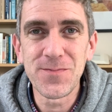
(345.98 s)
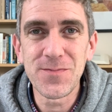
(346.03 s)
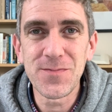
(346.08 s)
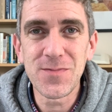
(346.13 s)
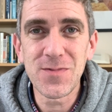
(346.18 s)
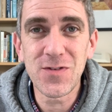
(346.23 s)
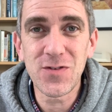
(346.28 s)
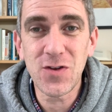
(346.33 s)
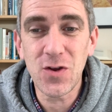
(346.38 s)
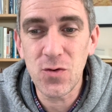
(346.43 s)

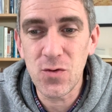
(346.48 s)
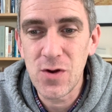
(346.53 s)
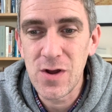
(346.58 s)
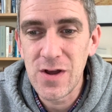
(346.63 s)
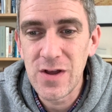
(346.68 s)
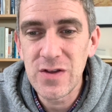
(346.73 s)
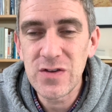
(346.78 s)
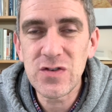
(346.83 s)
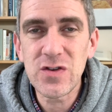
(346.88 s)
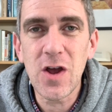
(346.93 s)
And so
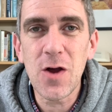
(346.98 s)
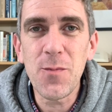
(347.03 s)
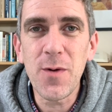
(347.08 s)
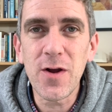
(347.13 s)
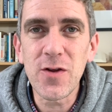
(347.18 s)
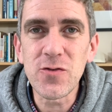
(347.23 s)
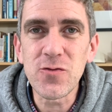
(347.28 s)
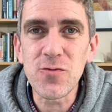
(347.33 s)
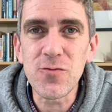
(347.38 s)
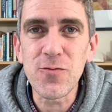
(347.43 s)
Psalm
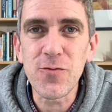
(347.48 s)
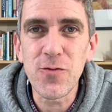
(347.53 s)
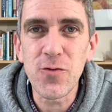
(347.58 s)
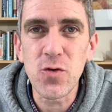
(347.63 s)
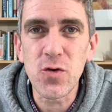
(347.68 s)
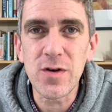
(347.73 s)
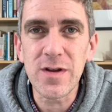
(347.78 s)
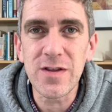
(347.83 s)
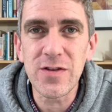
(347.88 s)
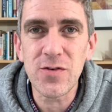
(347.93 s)

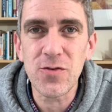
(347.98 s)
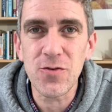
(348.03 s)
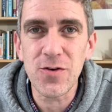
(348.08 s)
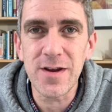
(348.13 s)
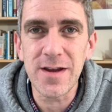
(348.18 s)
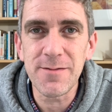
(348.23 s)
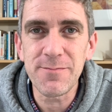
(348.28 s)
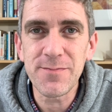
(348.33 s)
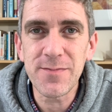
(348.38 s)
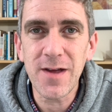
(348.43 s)

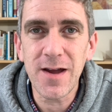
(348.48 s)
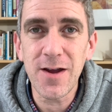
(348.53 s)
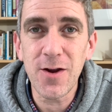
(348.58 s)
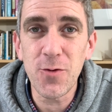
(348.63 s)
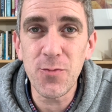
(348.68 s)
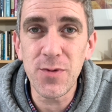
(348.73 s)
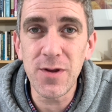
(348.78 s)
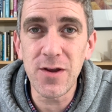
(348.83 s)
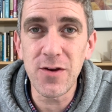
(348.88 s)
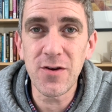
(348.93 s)
143, I
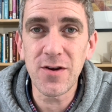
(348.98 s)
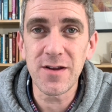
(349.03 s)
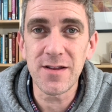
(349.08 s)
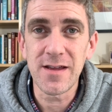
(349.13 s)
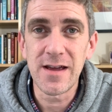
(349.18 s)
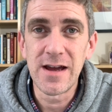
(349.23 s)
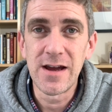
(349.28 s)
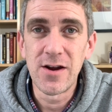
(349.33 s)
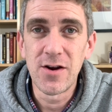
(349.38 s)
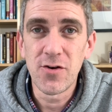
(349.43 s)
hope that you can
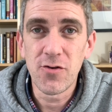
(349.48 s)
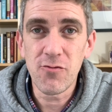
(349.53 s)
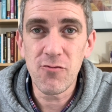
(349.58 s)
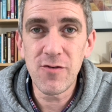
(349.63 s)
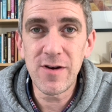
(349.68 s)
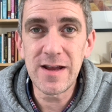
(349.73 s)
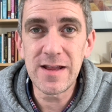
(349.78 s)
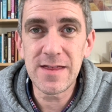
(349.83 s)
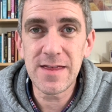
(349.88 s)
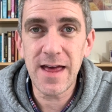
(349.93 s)

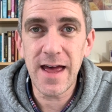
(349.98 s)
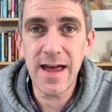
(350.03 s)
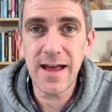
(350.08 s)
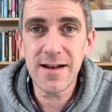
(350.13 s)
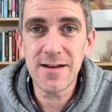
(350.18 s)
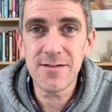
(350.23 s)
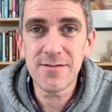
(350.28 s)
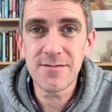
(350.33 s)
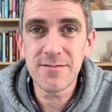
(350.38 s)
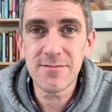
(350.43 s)
read that,